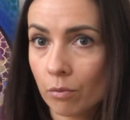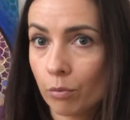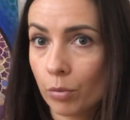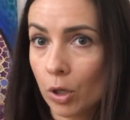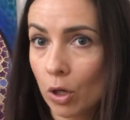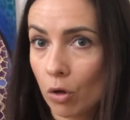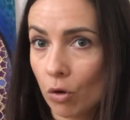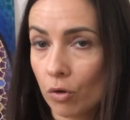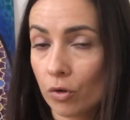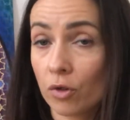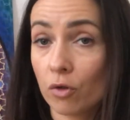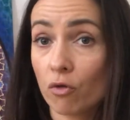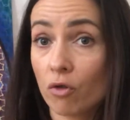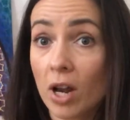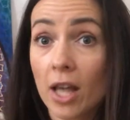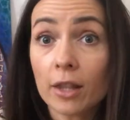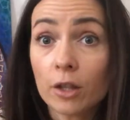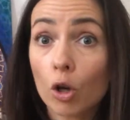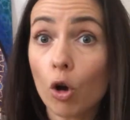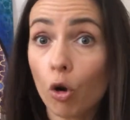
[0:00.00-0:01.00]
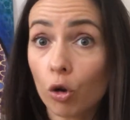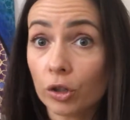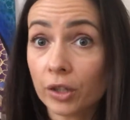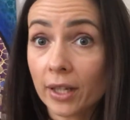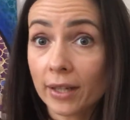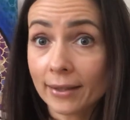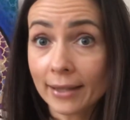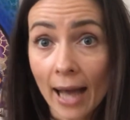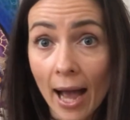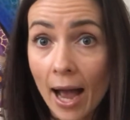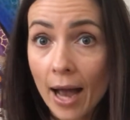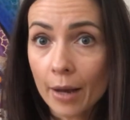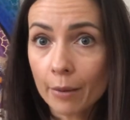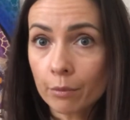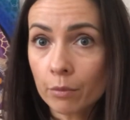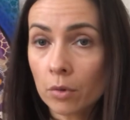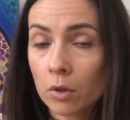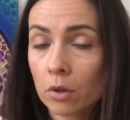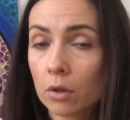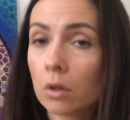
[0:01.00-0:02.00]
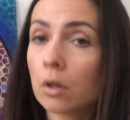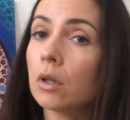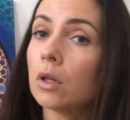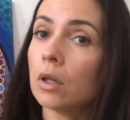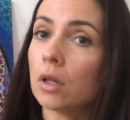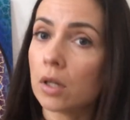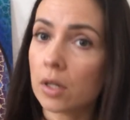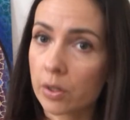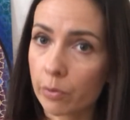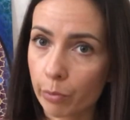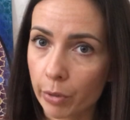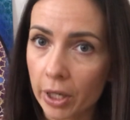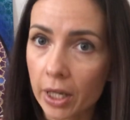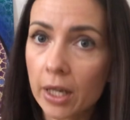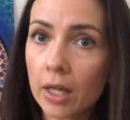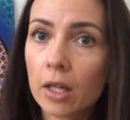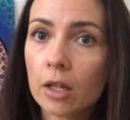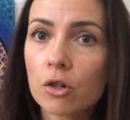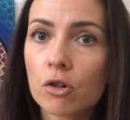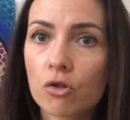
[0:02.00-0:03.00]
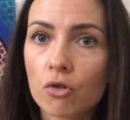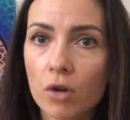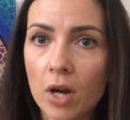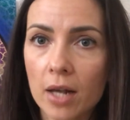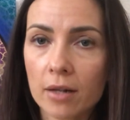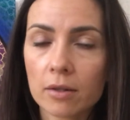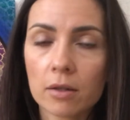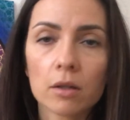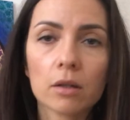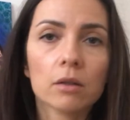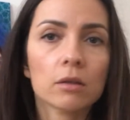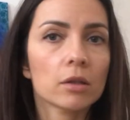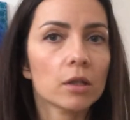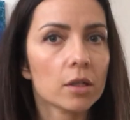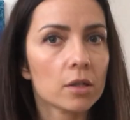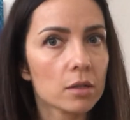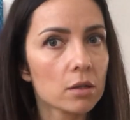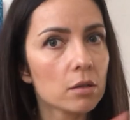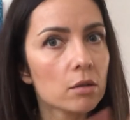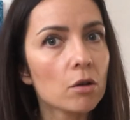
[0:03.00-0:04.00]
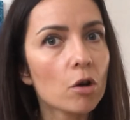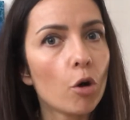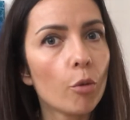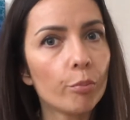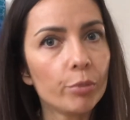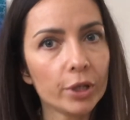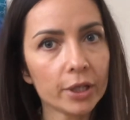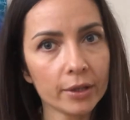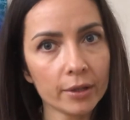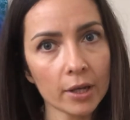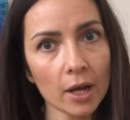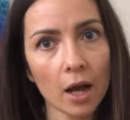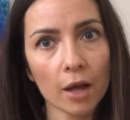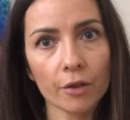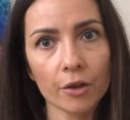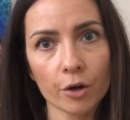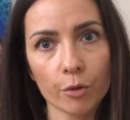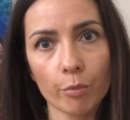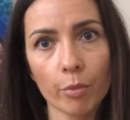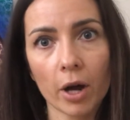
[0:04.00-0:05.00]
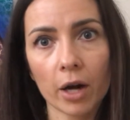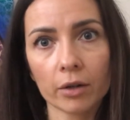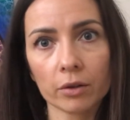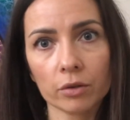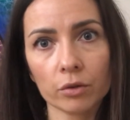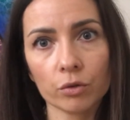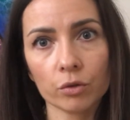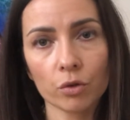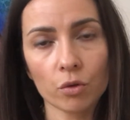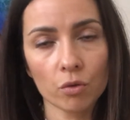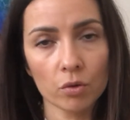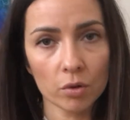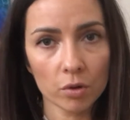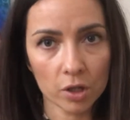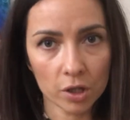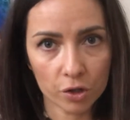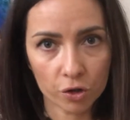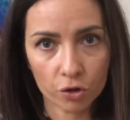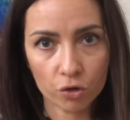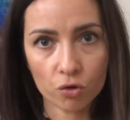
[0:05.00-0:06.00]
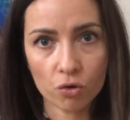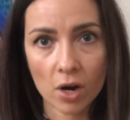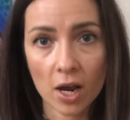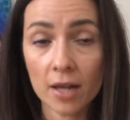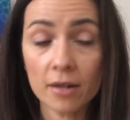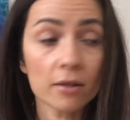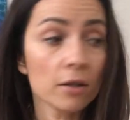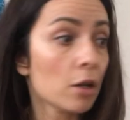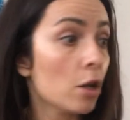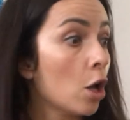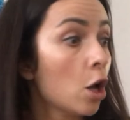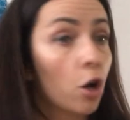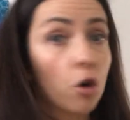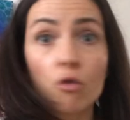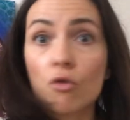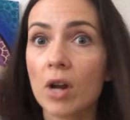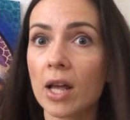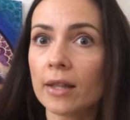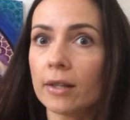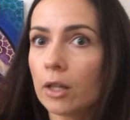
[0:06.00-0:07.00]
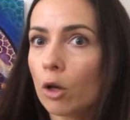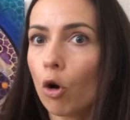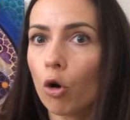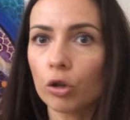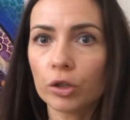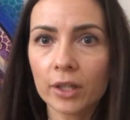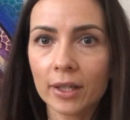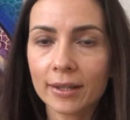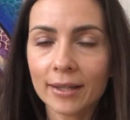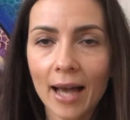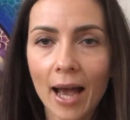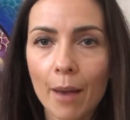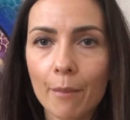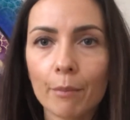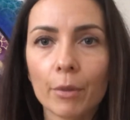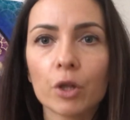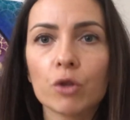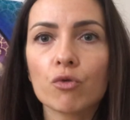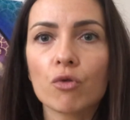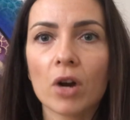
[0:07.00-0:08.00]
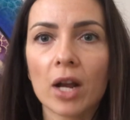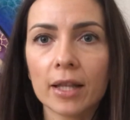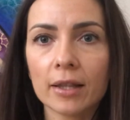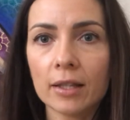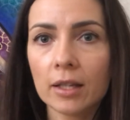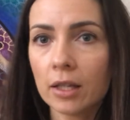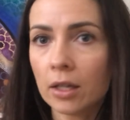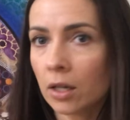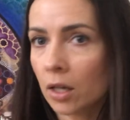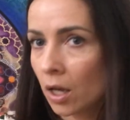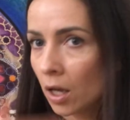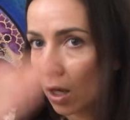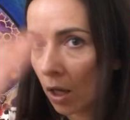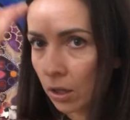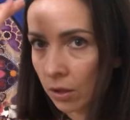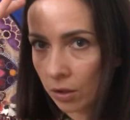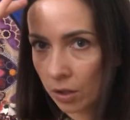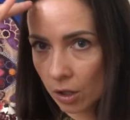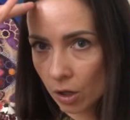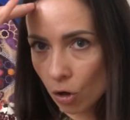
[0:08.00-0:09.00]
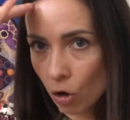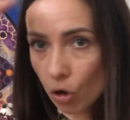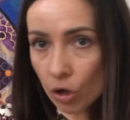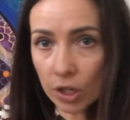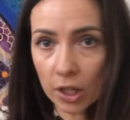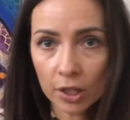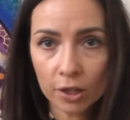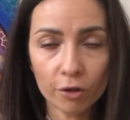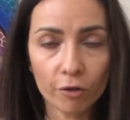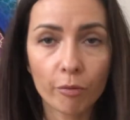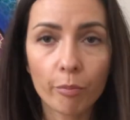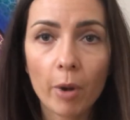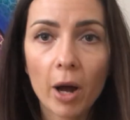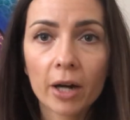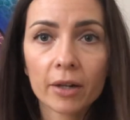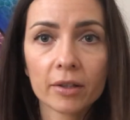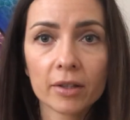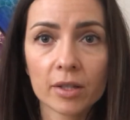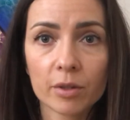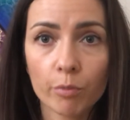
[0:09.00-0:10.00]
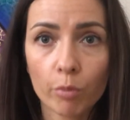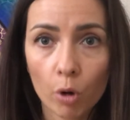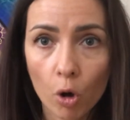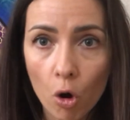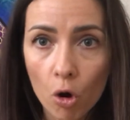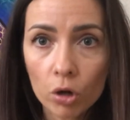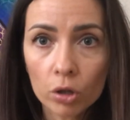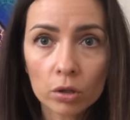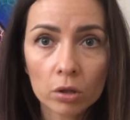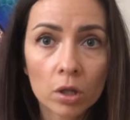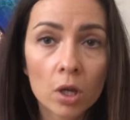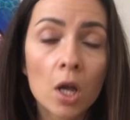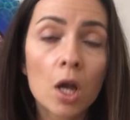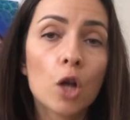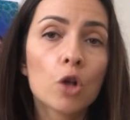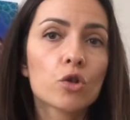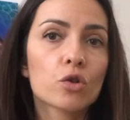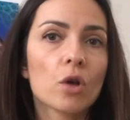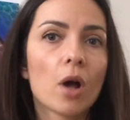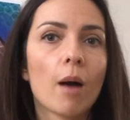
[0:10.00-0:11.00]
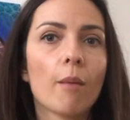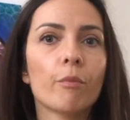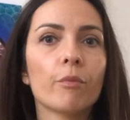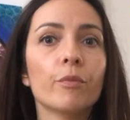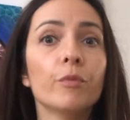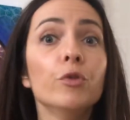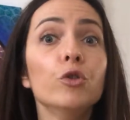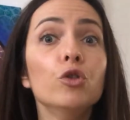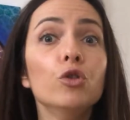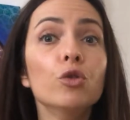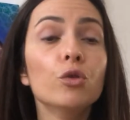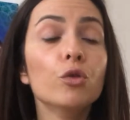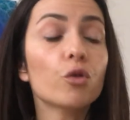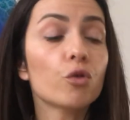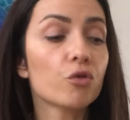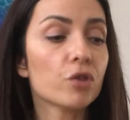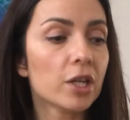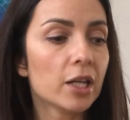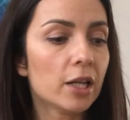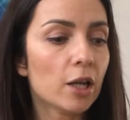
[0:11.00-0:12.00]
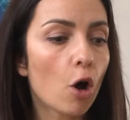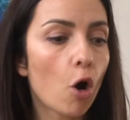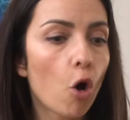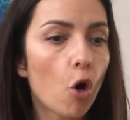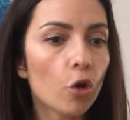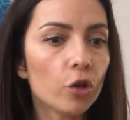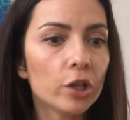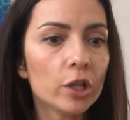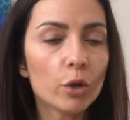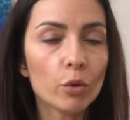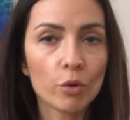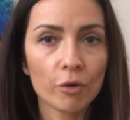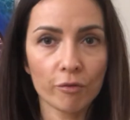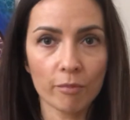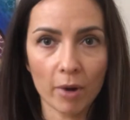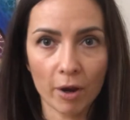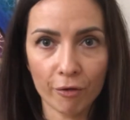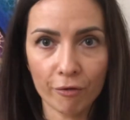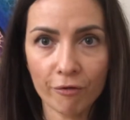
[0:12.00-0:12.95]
Because ready all the time, it's being in stress. That's completely other part, you know. In stress, ready all the time, but ready, the cognitive part is blocked. So I'm really only with my